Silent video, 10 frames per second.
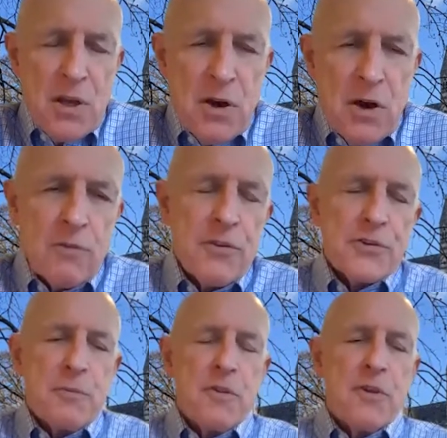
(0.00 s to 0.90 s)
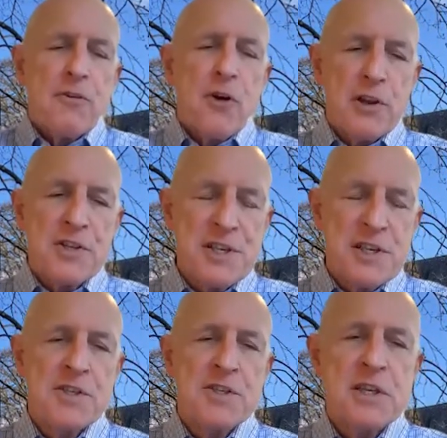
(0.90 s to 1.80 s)
the
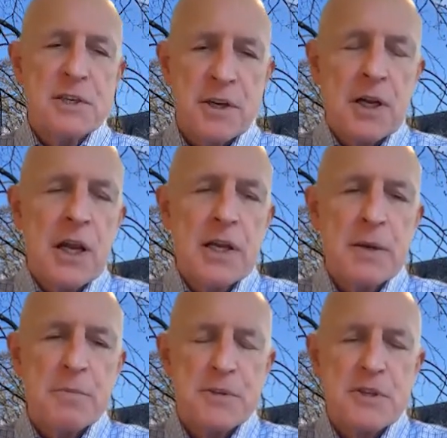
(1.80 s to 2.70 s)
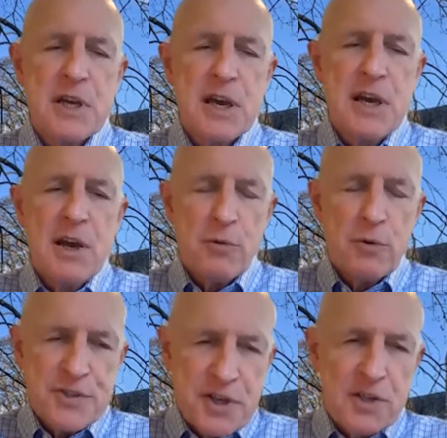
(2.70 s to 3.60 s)
volatility in claims
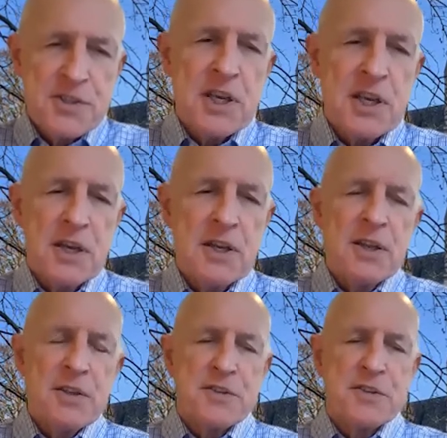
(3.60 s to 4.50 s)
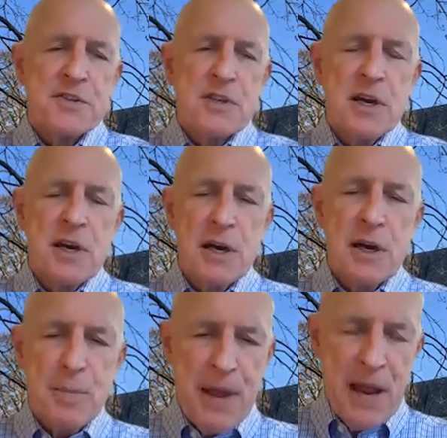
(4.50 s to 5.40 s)
resulting in this
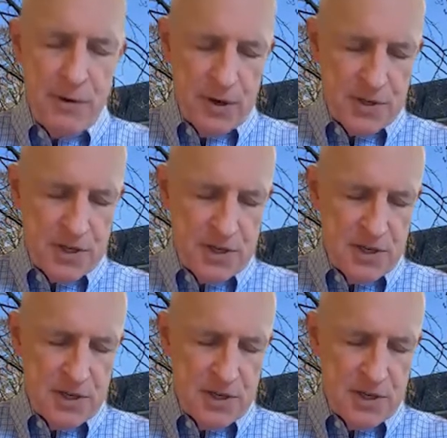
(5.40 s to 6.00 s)
apparent